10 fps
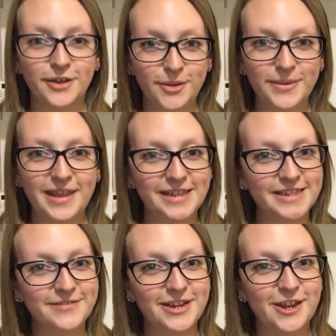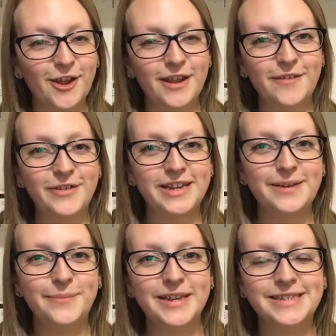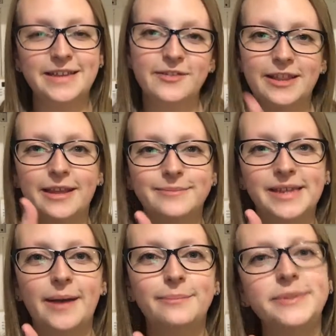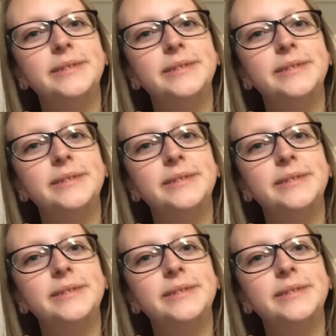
I hope you liked this video if you did please give it a thumbs up